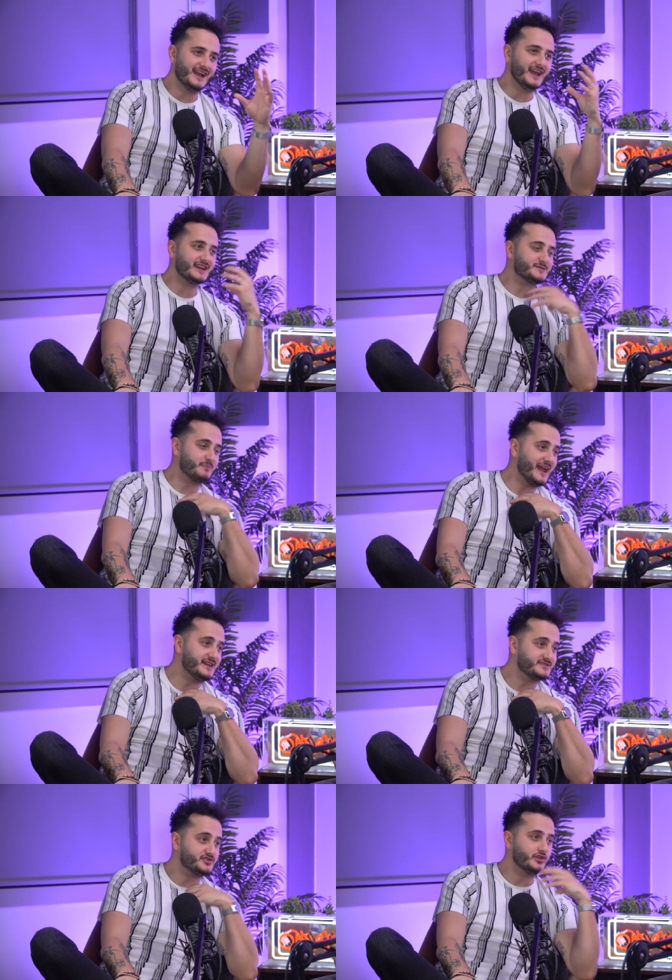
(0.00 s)
It
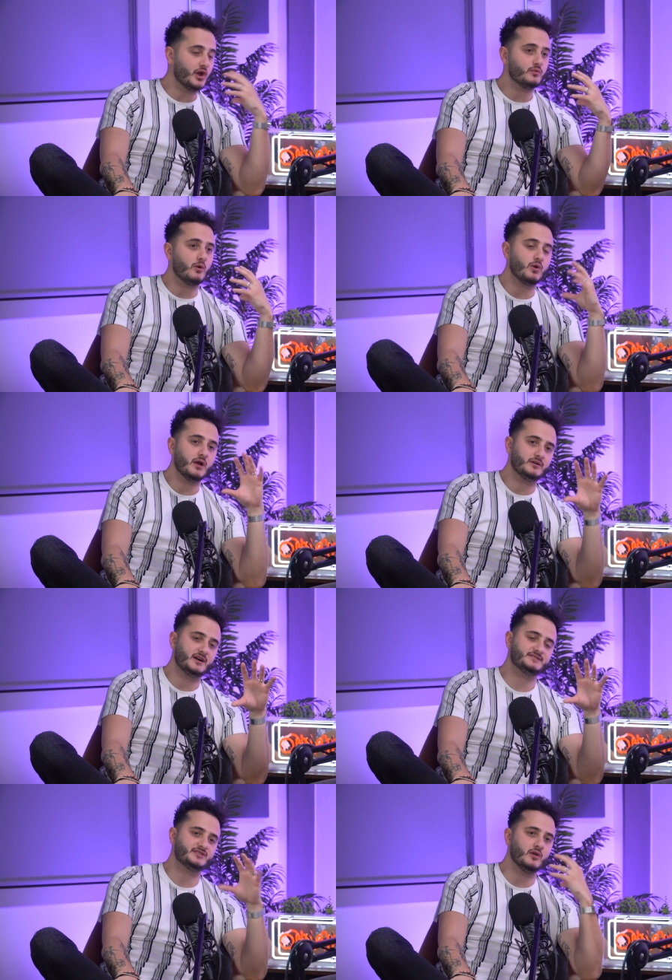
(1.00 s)
explains, you know.
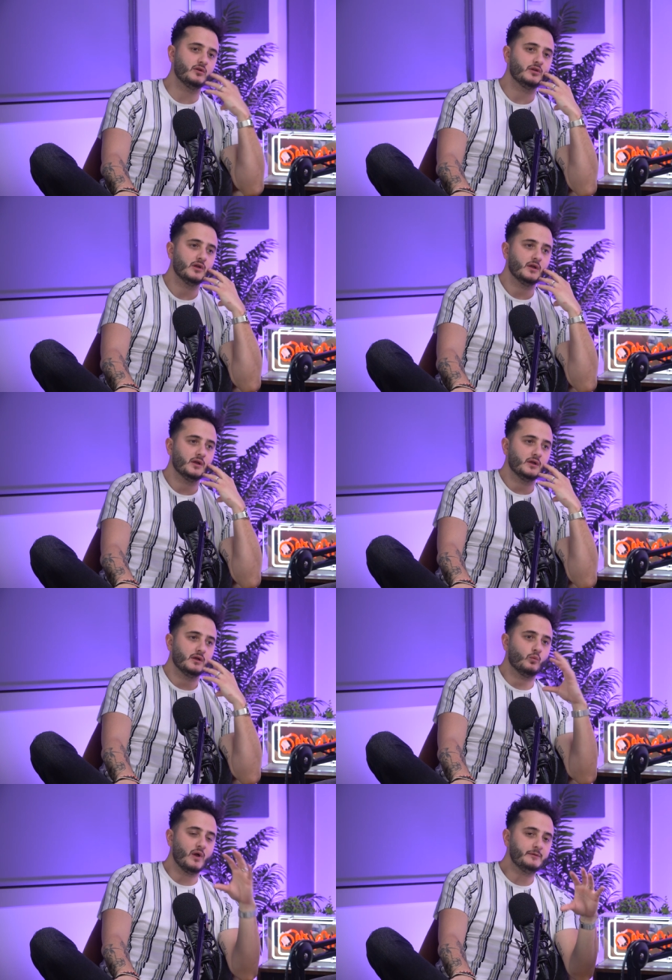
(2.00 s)
So
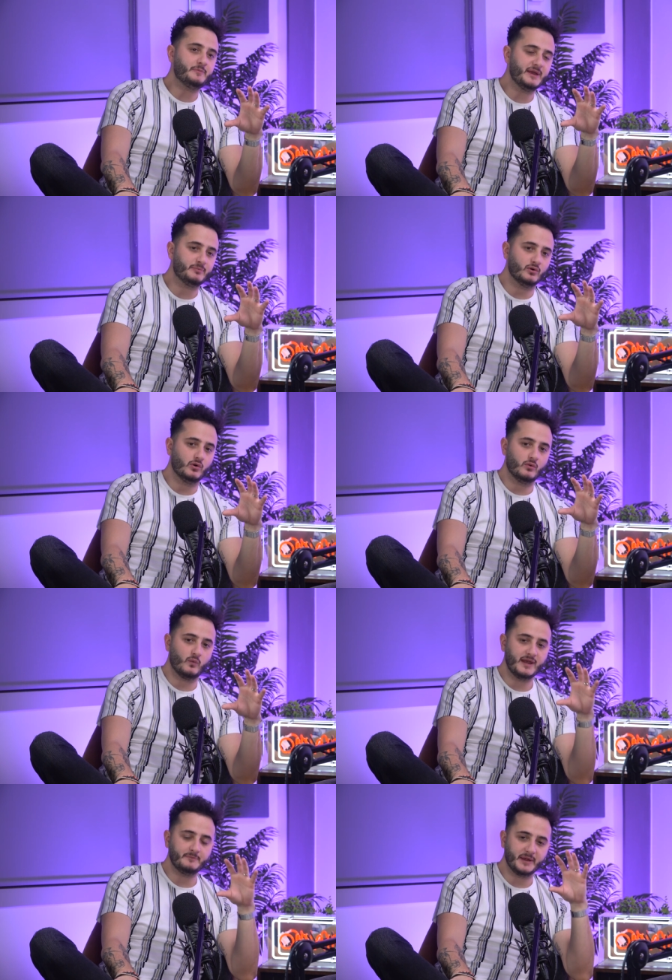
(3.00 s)
when people
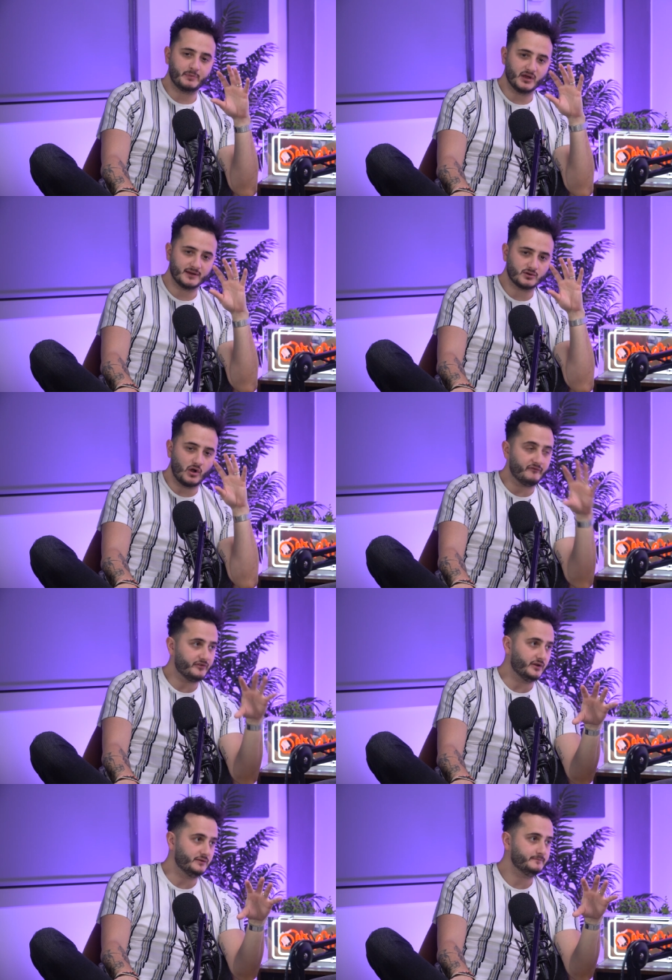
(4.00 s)
when people are
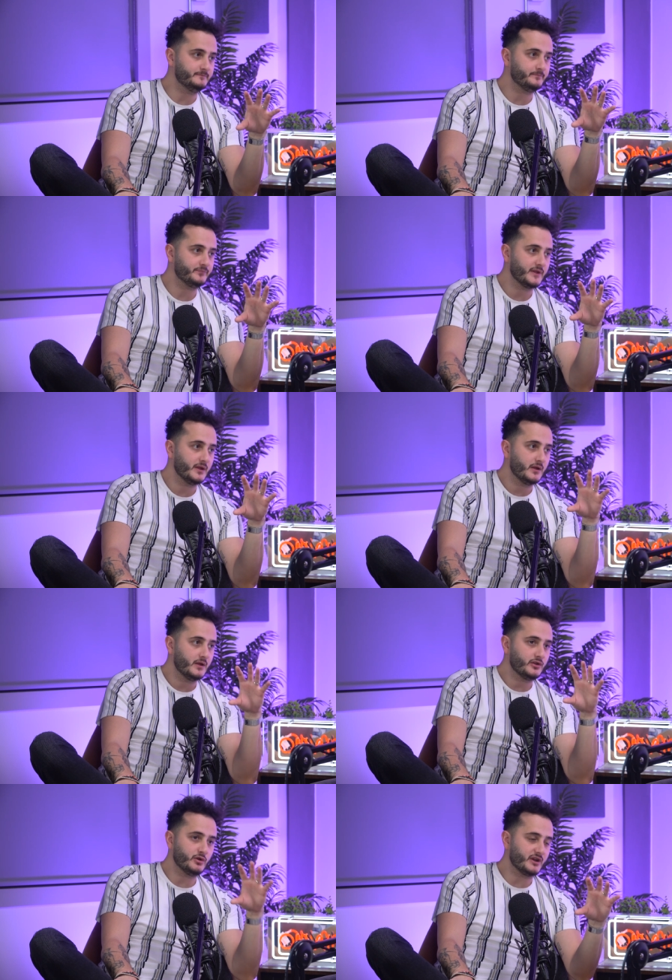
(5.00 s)
confident, mm.
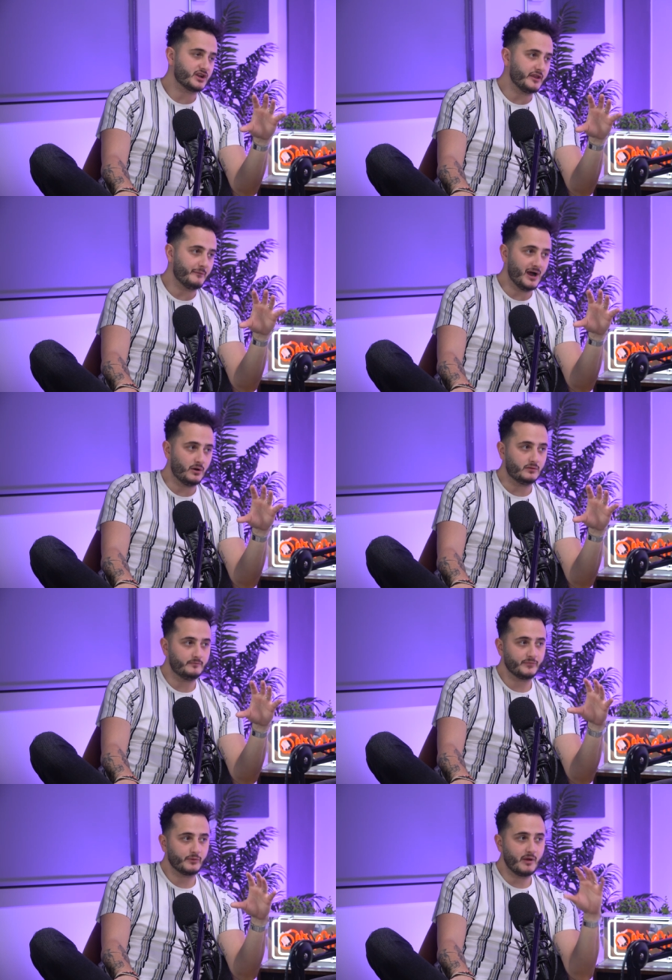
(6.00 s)
you want to cut them out.
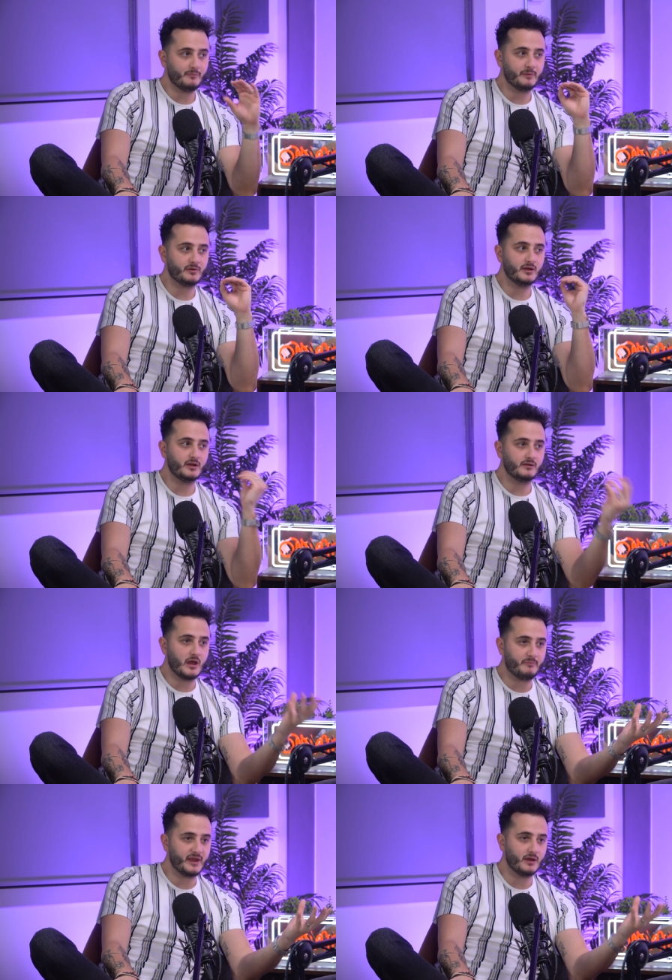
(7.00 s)
When people are,
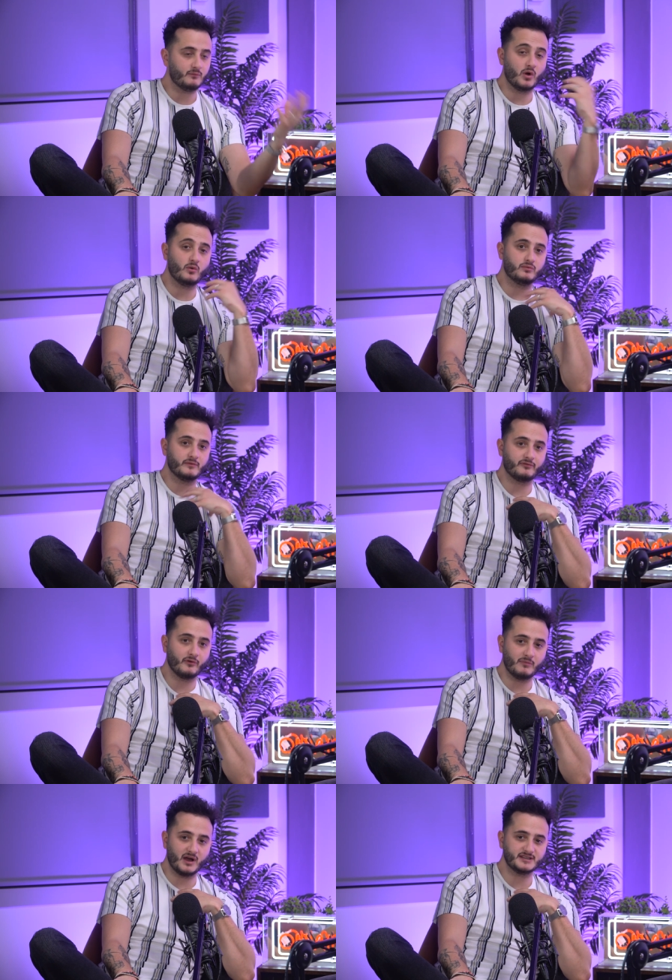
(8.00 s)
appear, well,
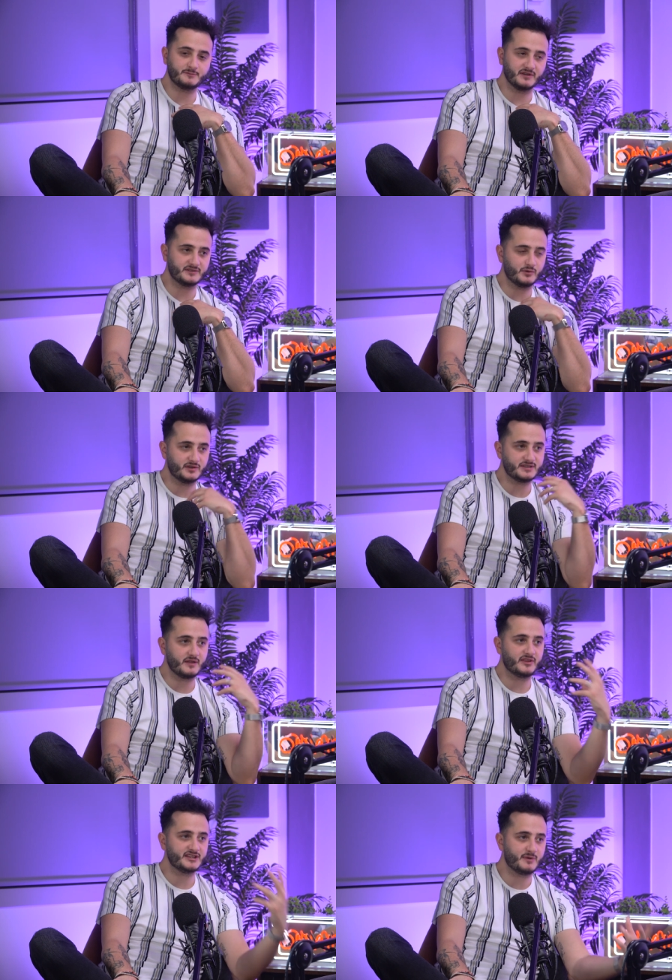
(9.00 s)
from my experience, was
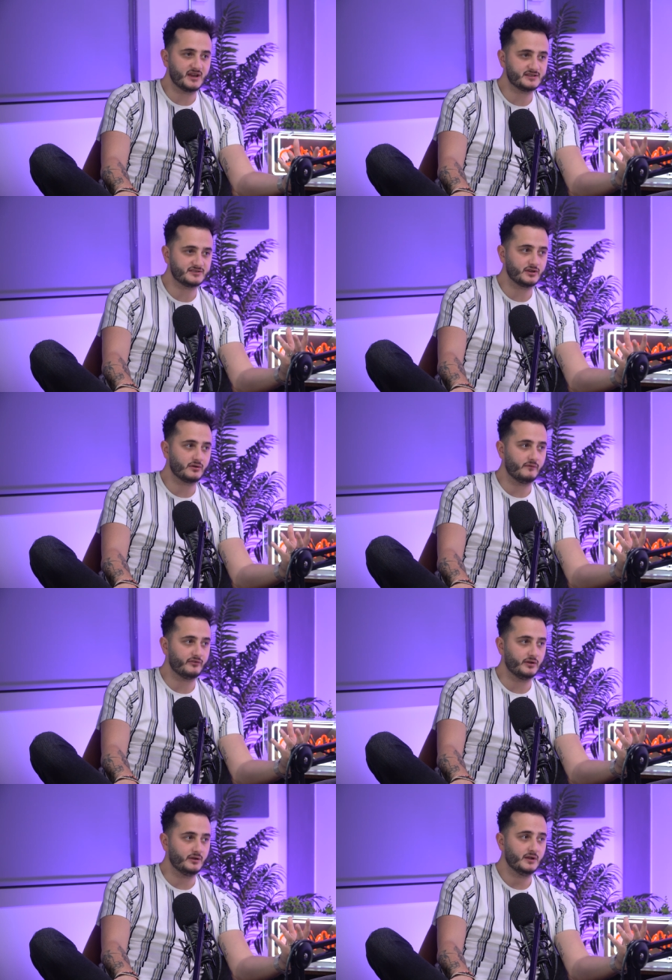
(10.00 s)
this person's too
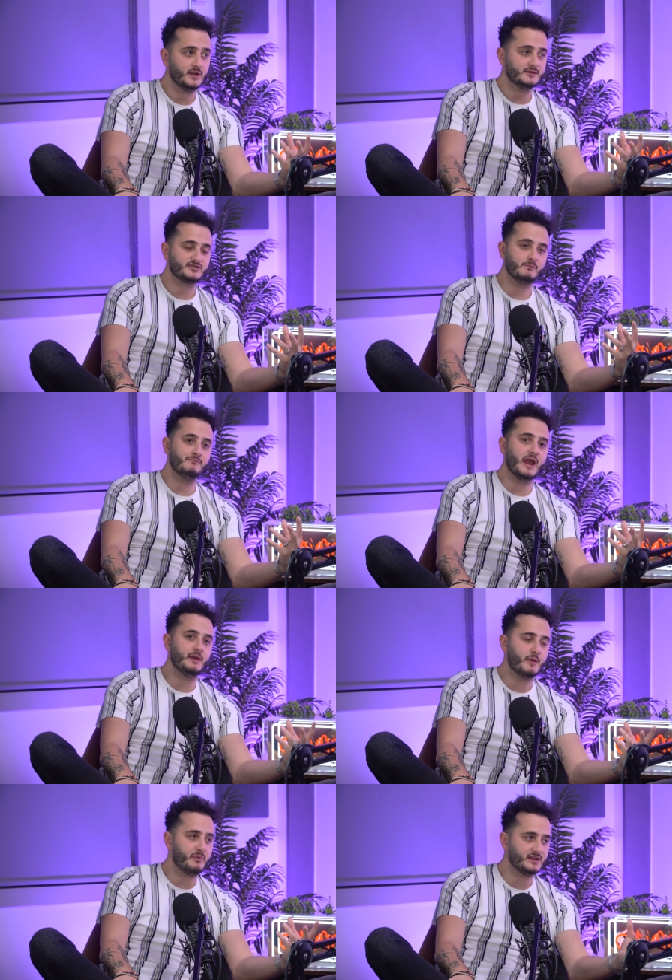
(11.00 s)
confident. Mm. So
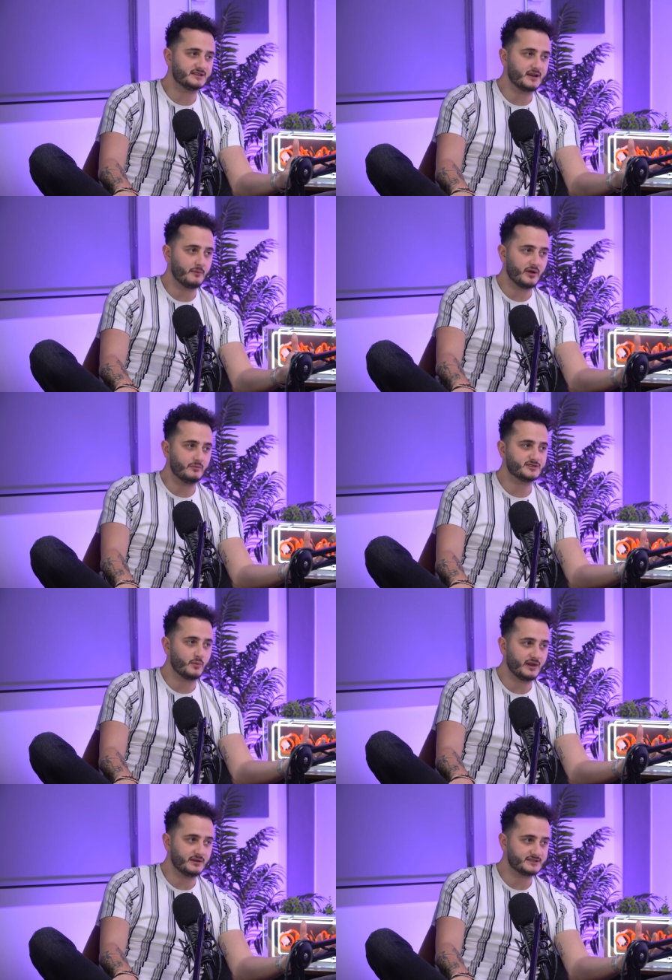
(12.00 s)
maybe being a celebrity was
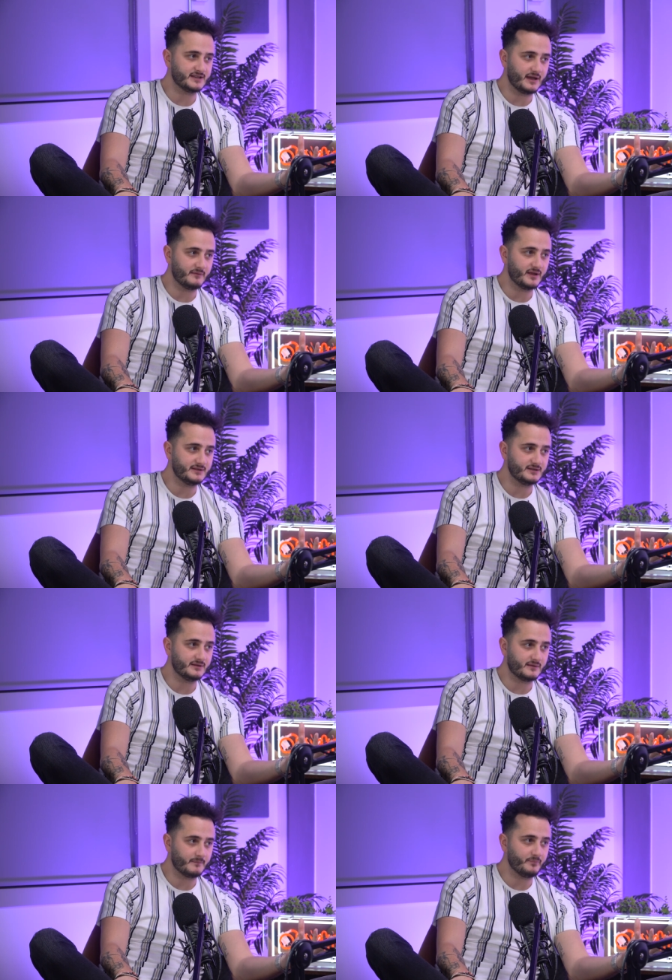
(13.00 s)
a weakness in that
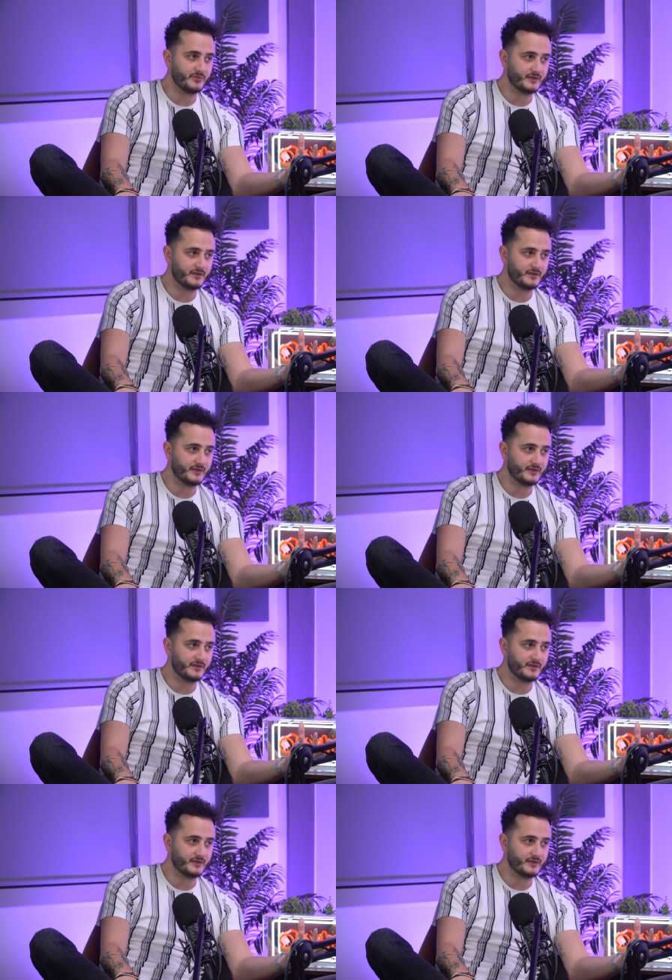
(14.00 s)
in mm.